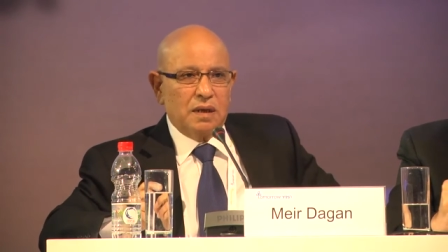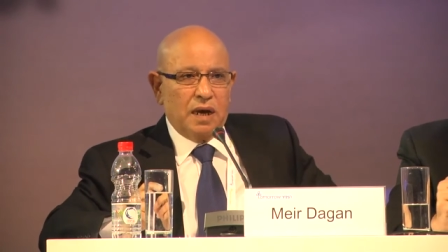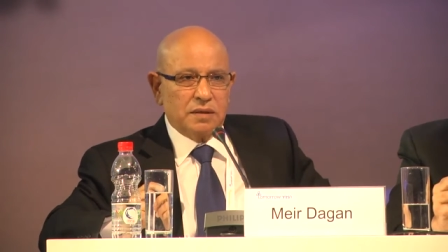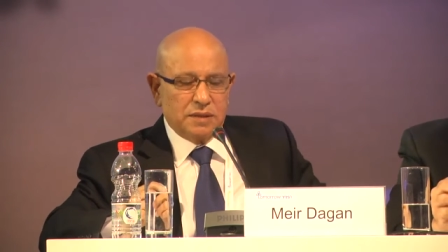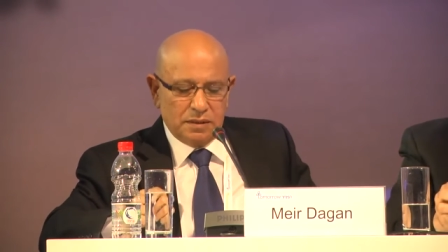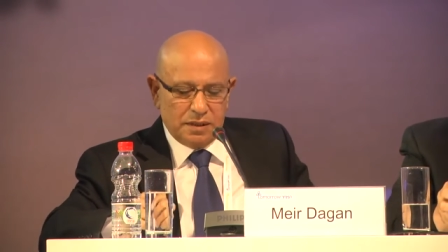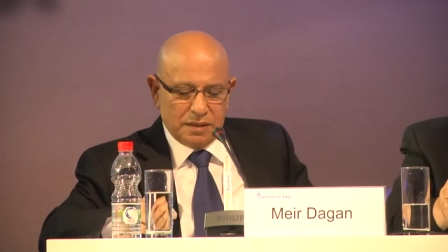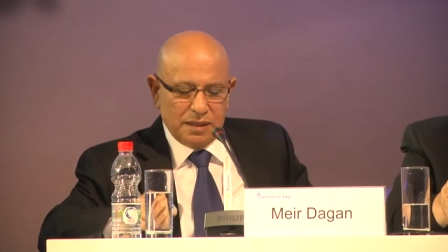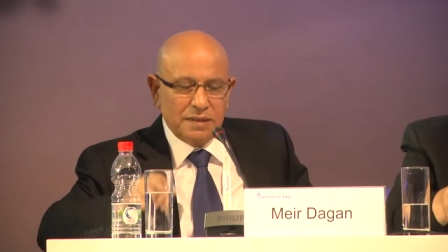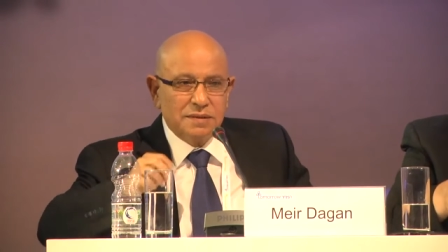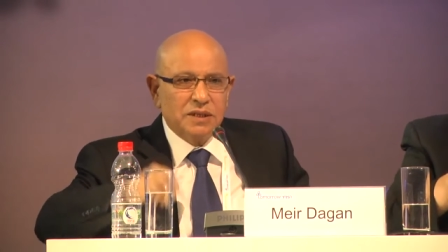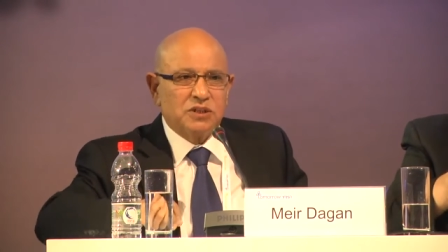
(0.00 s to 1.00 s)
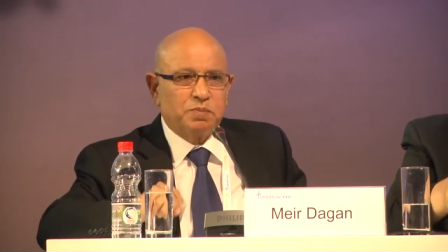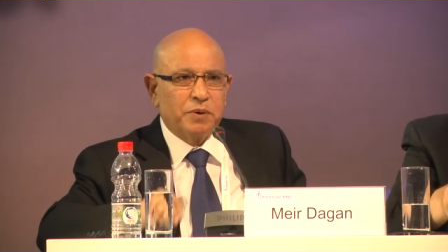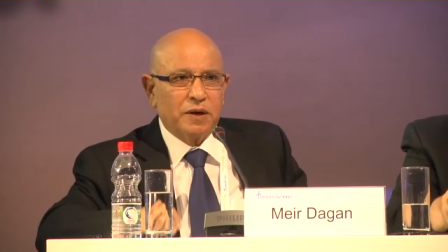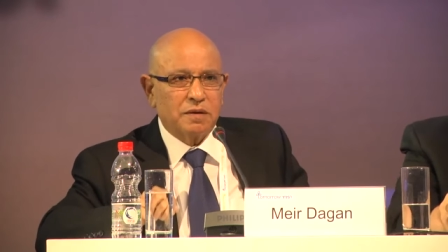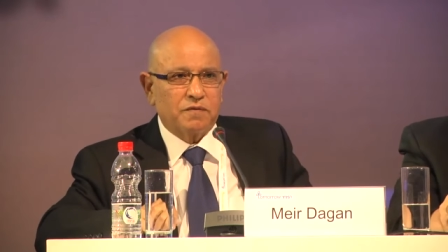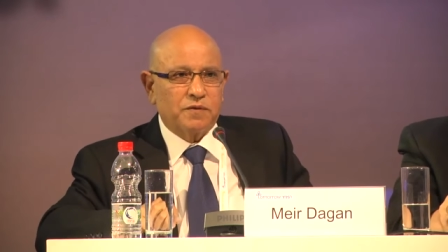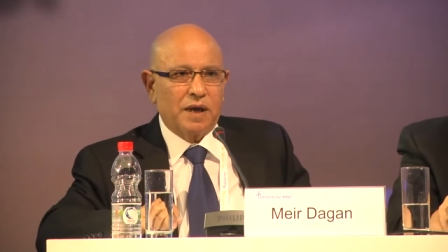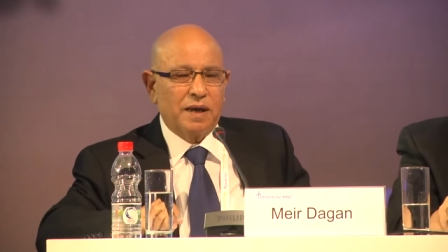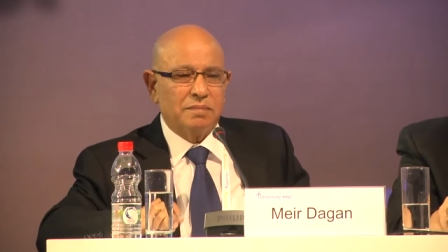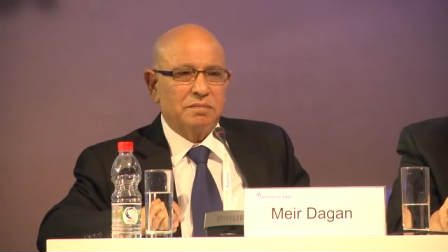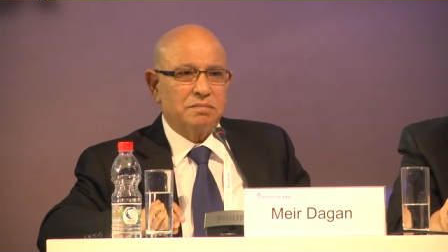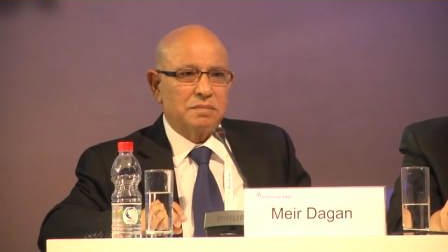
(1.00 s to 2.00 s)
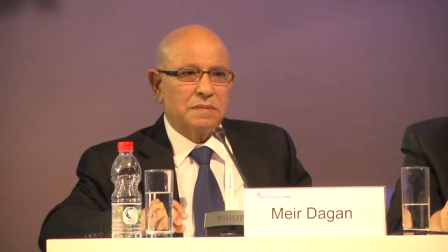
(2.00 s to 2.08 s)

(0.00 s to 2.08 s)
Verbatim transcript: I think that in this period of time,